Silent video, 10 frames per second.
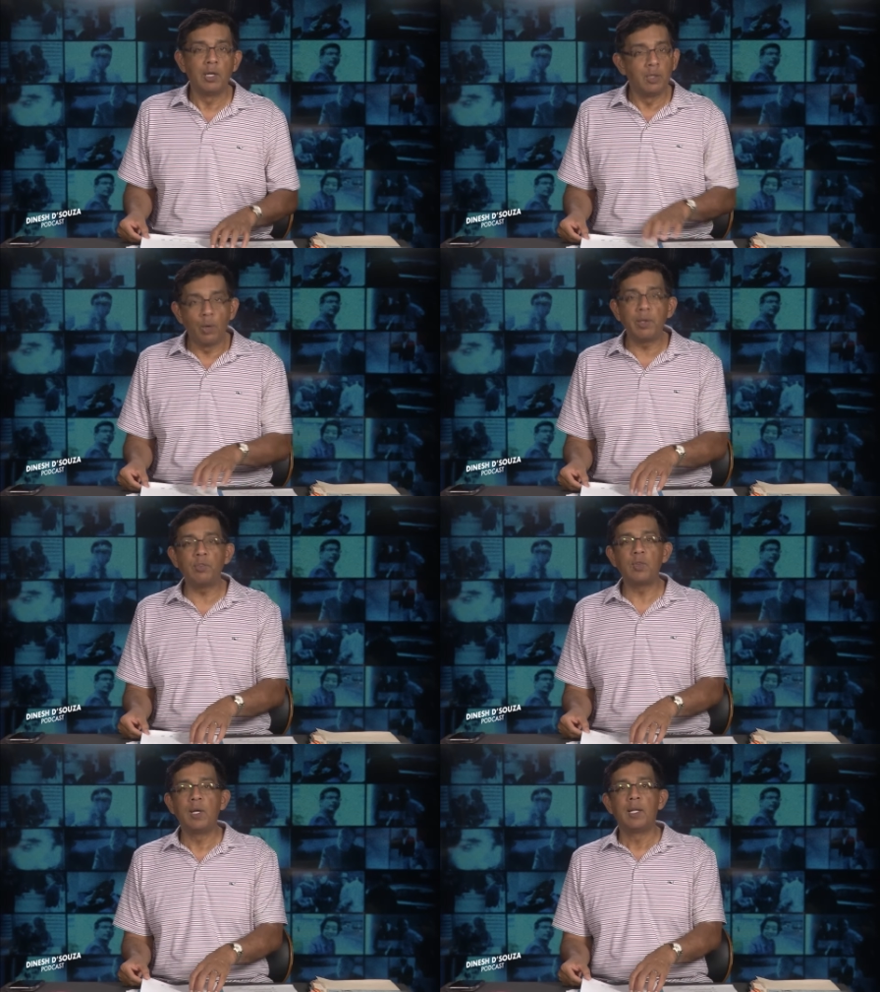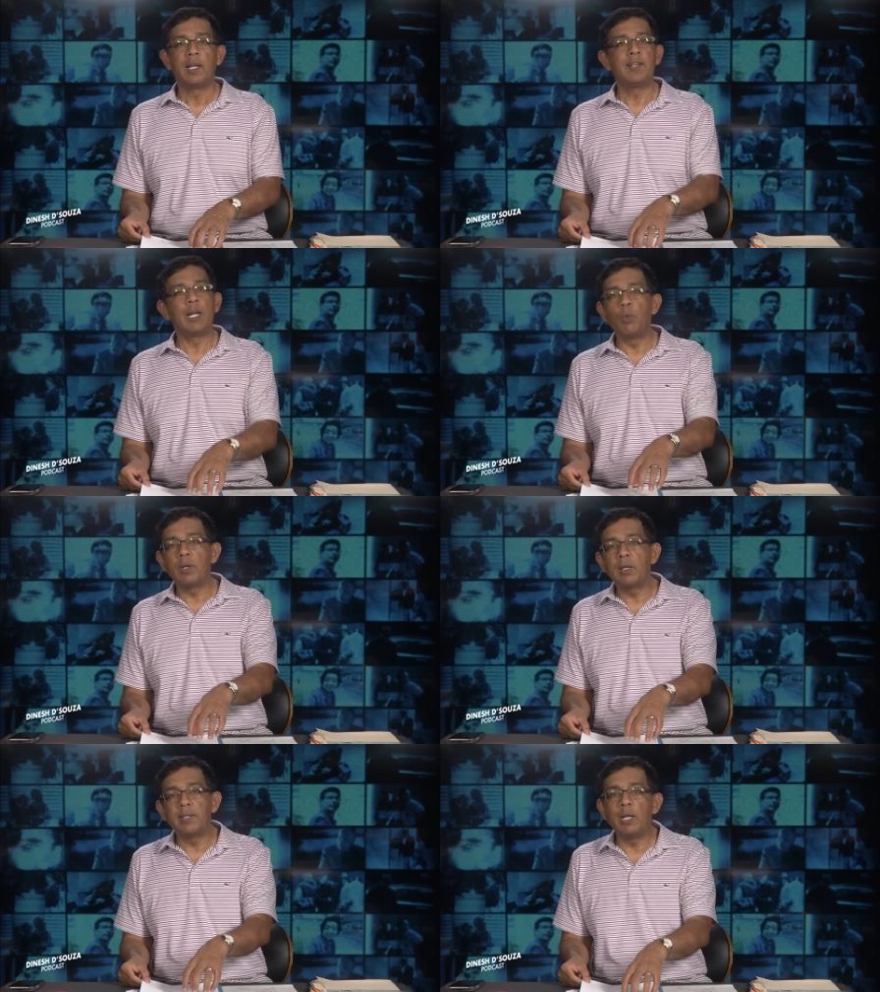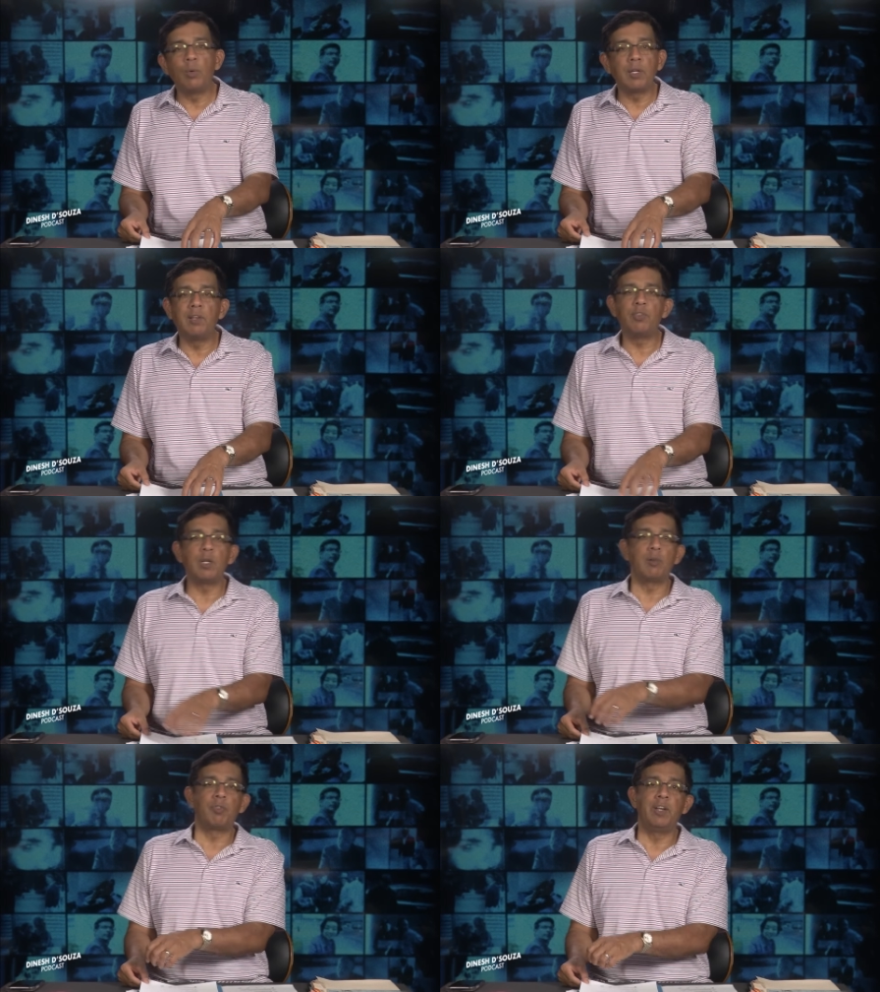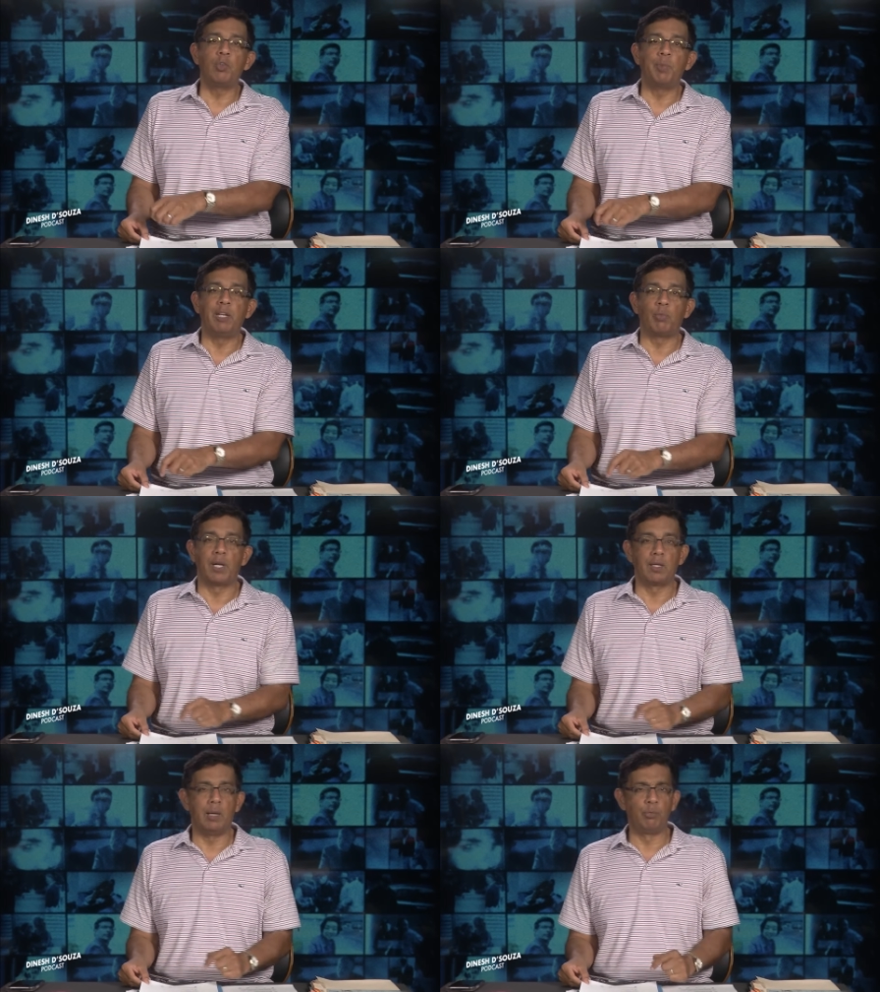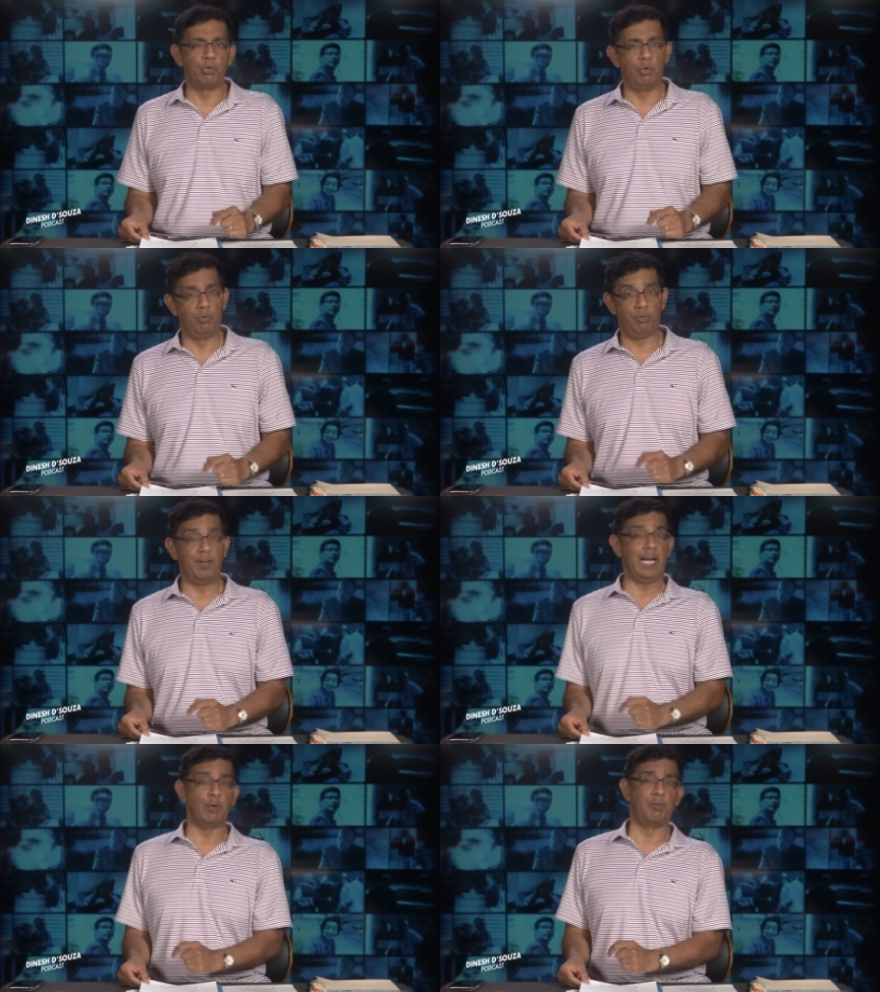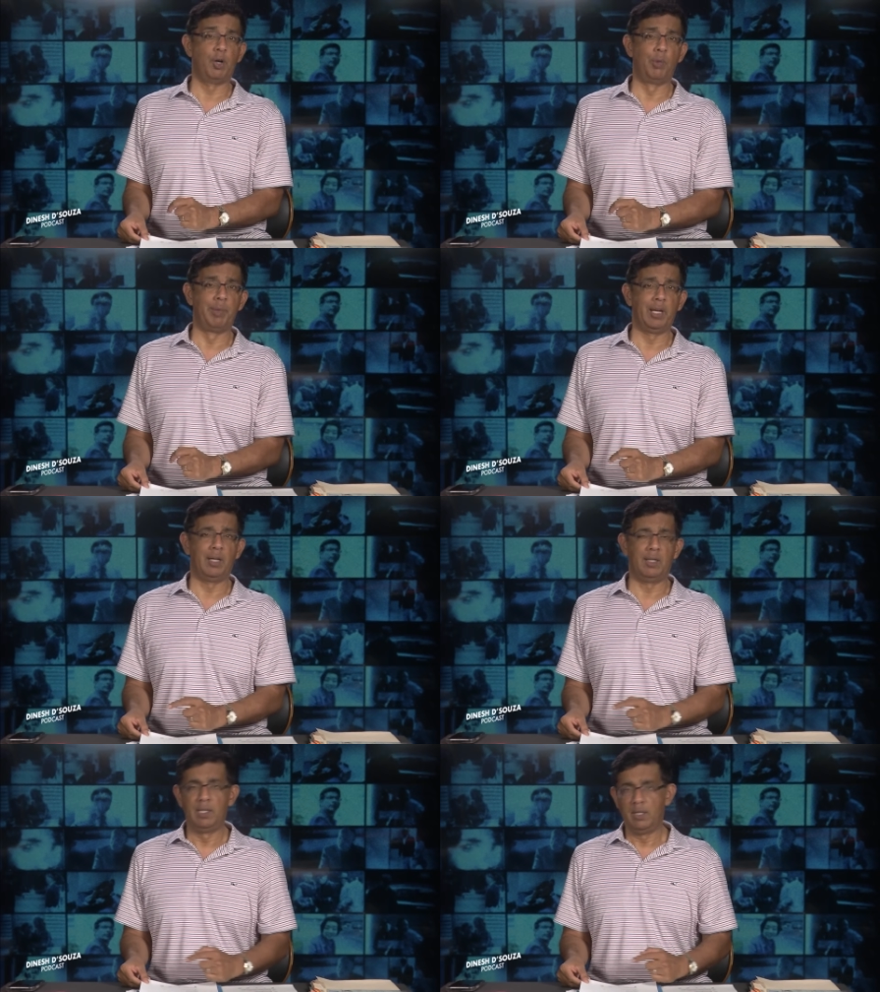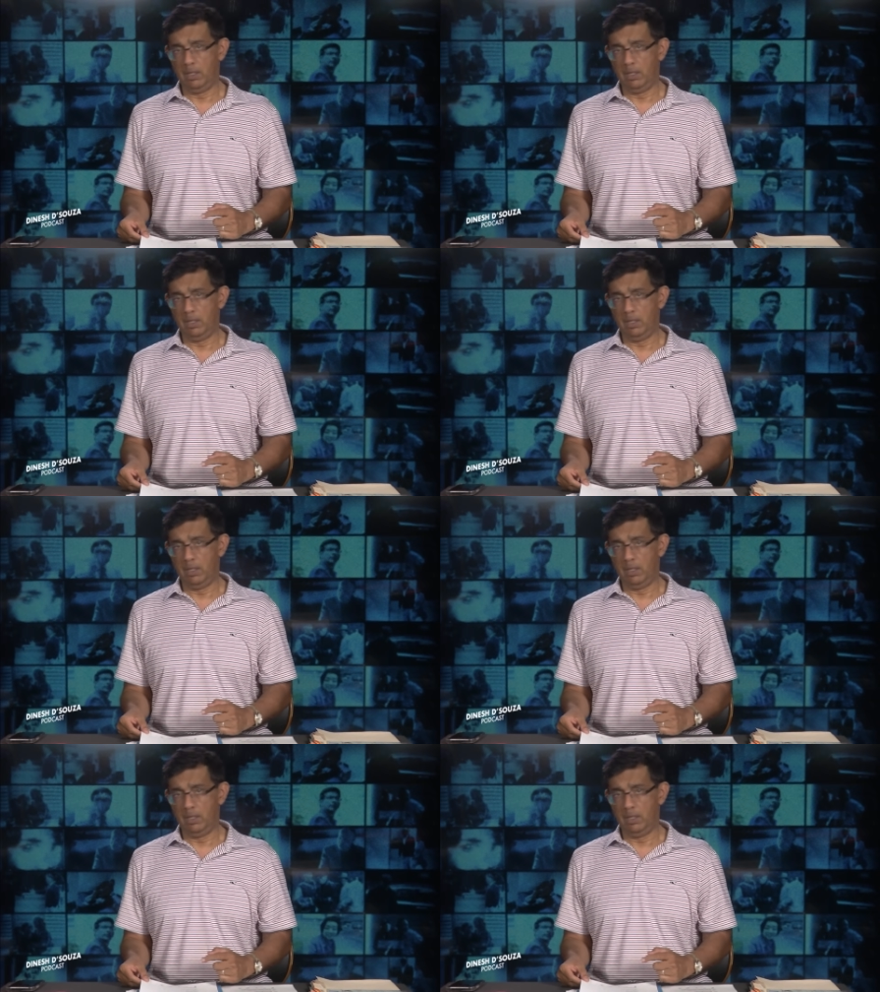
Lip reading: Notice that they don't consider free speech when it comes to fatophobia,